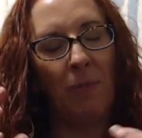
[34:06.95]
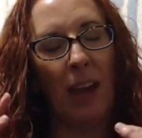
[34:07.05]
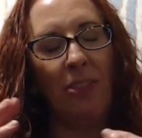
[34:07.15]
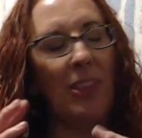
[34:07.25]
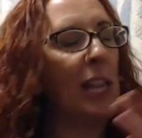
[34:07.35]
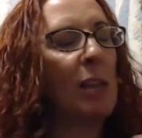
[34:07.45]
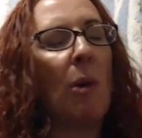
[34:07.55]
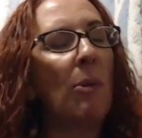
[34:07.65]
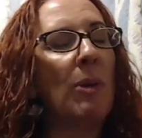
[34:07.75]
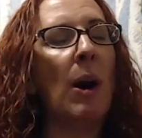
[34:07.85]
And that's
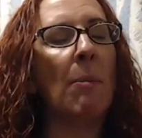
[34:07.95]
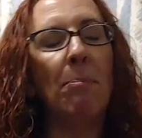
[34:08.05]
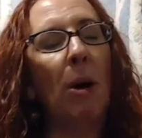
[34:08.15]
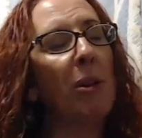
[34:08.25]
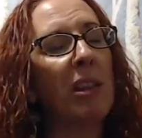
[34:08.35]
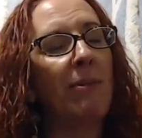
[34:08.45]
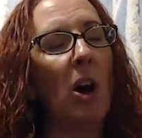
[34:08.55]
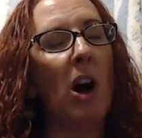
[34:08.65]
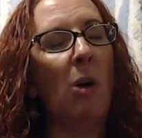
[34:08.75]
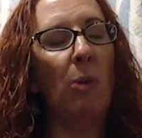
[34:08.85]
what we want most of
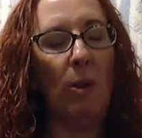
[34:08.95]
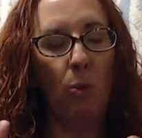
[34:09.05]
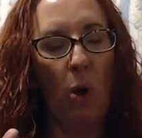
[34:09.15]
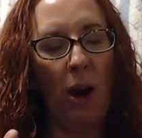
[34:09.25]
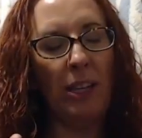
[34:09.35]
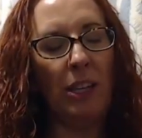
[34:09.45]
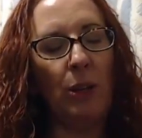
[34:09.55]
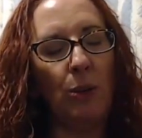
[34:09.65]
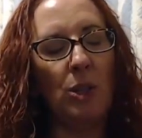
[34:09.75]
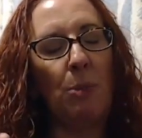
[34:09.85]
all. We want
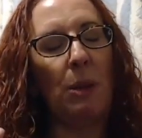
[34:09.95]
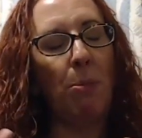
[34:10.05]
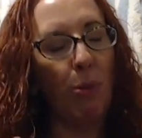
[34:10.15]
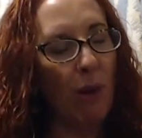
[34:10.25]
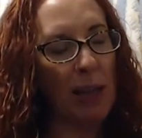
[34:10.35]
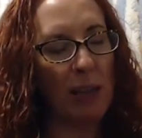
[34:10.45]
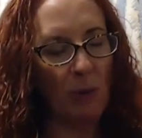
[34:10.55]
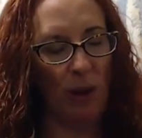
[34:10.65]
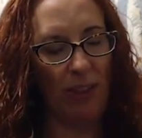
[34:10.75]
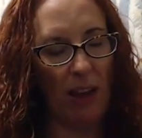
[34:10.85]
you to be present
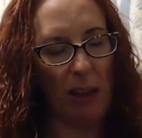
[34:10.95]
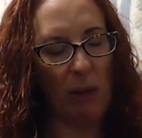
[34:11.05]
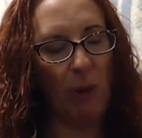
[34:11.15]
with us.